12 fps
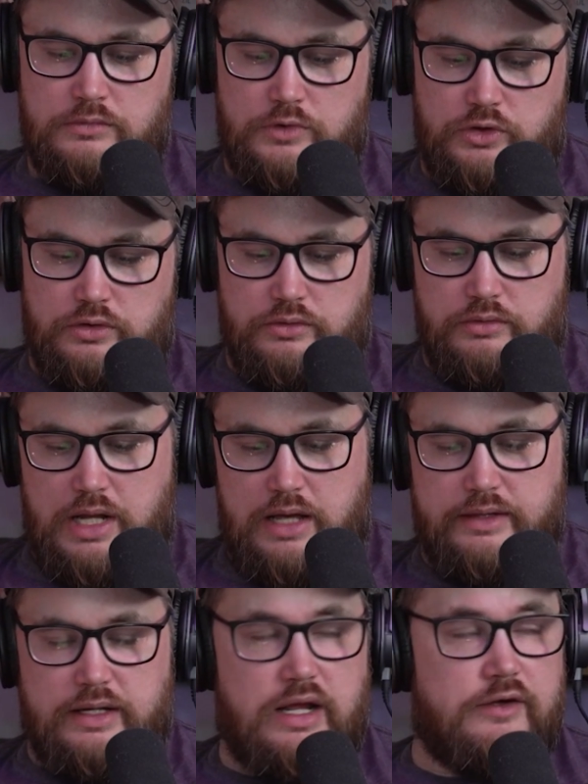now
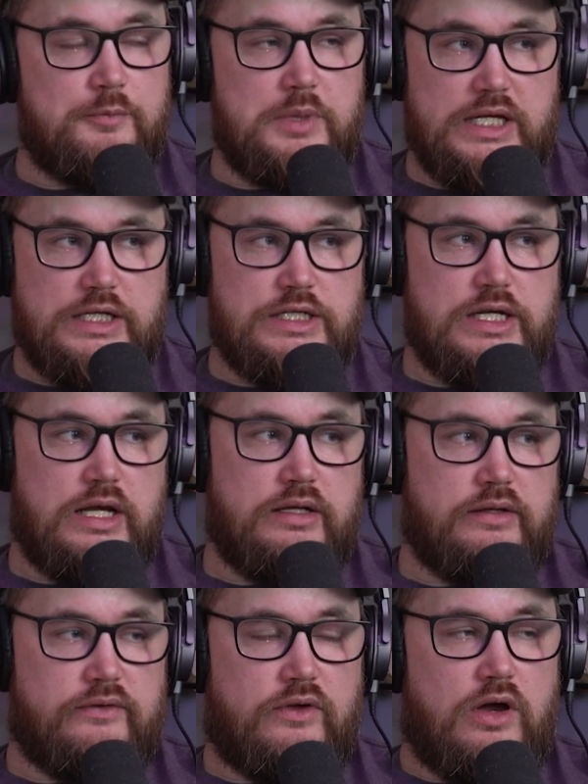that FPGA
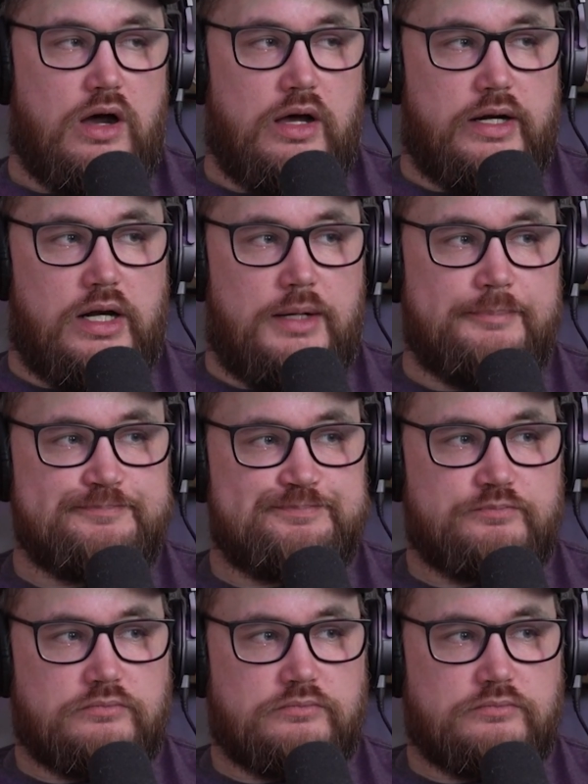has caught up